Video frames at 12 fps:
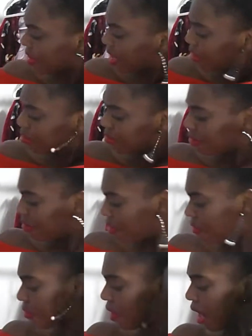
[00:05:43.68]
don't know
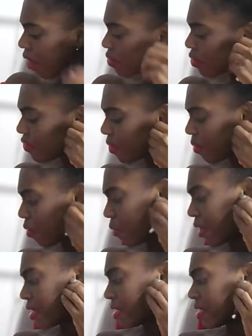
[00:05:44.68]
if I'm gonna
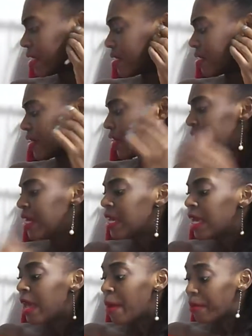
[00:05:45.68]
wear this year.
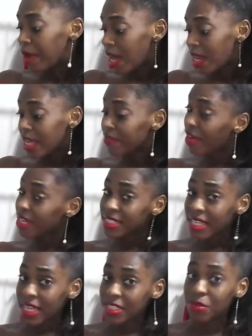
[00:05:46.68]
But if I
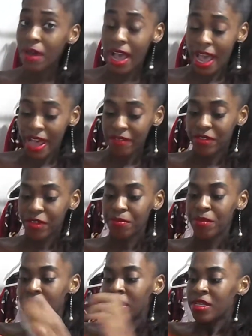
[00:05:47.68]
decide to, I have them.
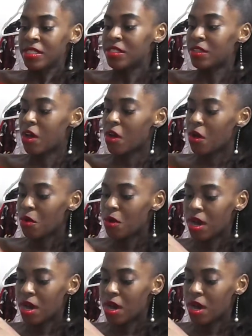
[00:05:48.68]
So